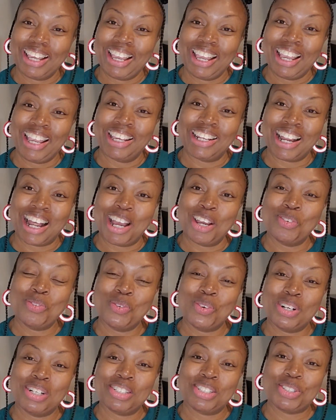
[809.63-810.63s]
and I
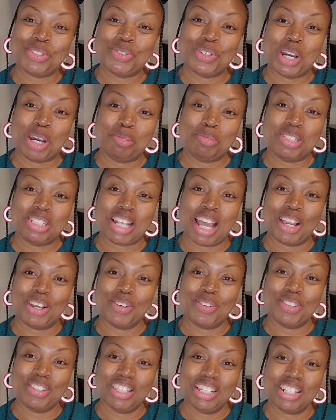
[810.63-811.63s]
want to
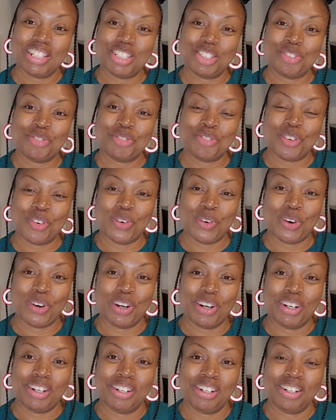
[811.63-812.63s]
upcycle this
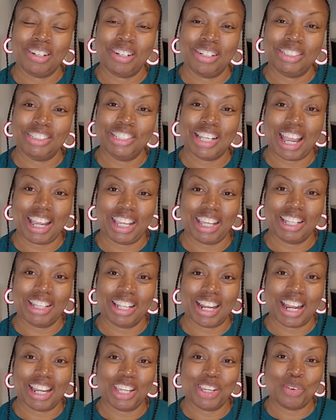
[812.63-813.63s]
for a jacket
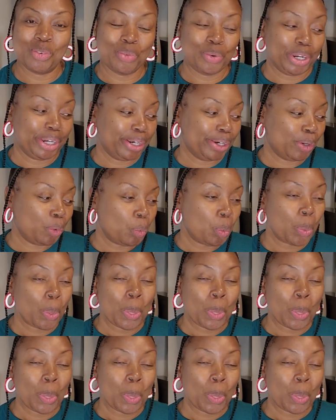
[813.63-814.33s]
that I can wear